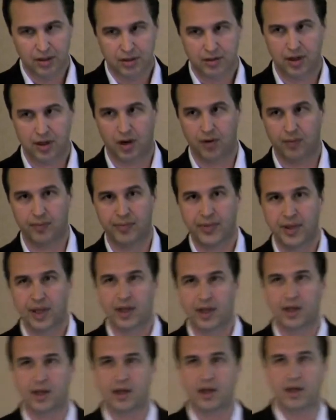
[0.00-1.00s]
So
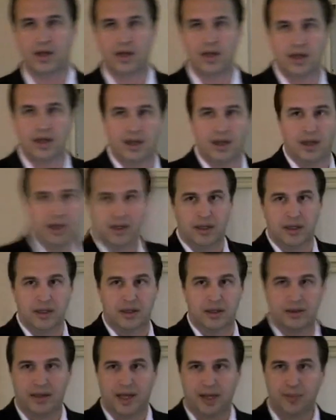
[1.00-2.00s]

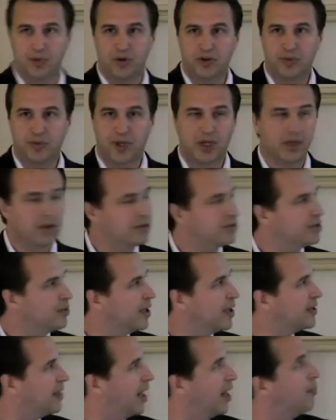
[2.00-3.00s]
that puts me close to
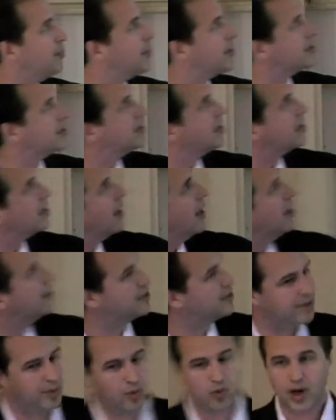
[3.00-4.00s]
my time, but to kind of
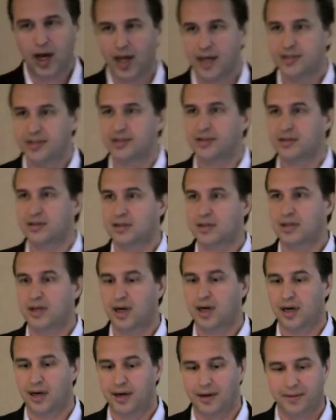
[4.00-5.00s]
summarize,
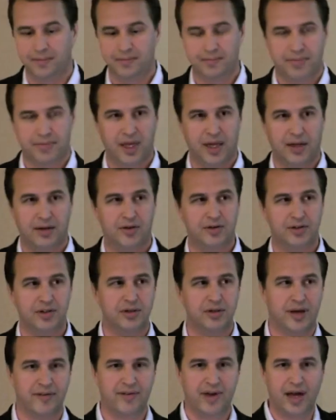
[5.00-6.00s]
um, and
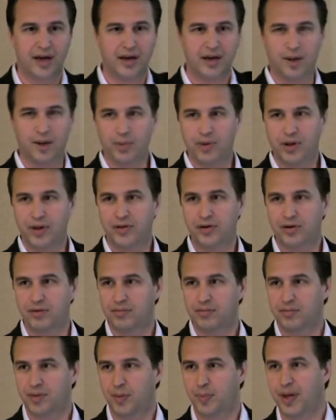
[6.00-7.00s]
there's, I've got a couple
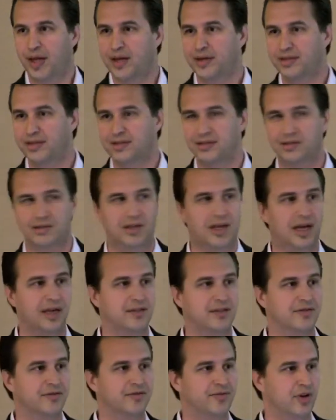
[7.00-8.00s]
other appendix
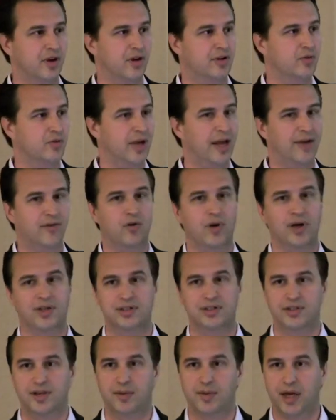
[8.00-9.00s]
slides if, you know, as we have
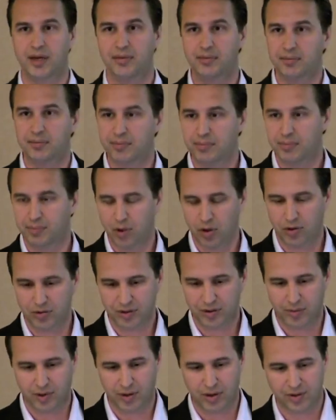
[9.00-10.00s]
questions, I might pull
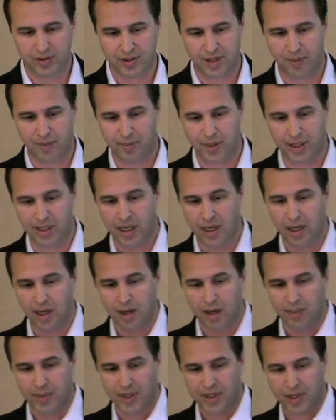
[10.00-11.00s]
some of those up, but,
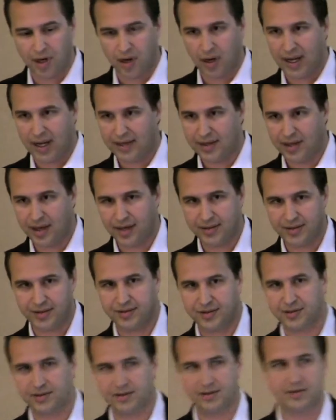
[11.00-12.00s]
but you know,
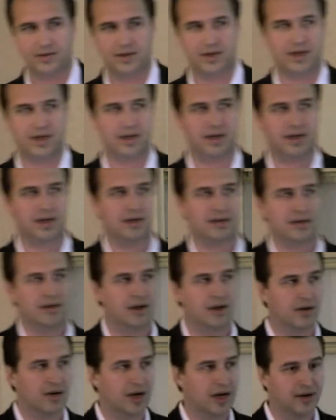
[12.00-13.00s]
as, you
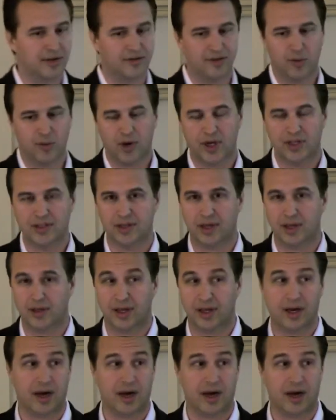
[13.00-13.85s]
know, kind of summarize the, the